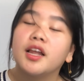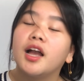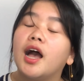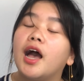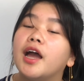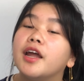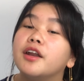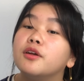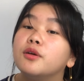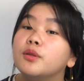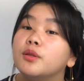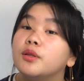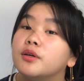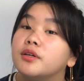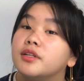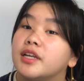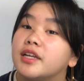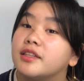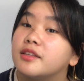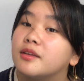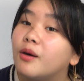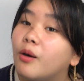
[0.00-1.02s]
I don't look
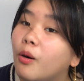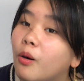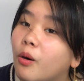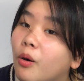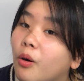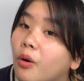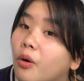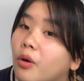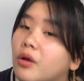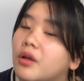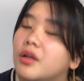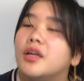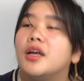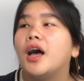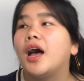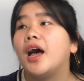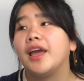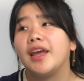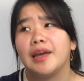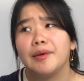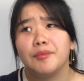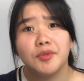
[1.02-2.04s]
that tall.
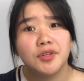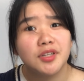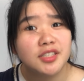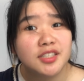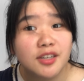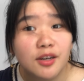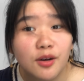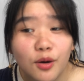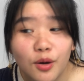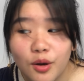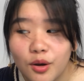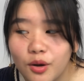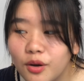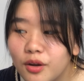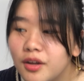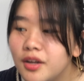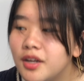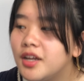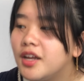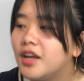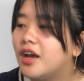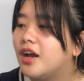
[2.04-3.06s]
I am not tall.
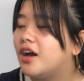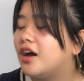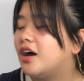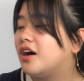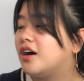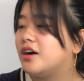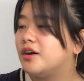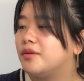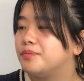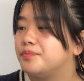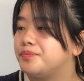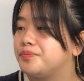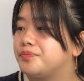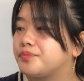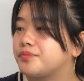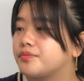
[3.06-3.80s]
I'm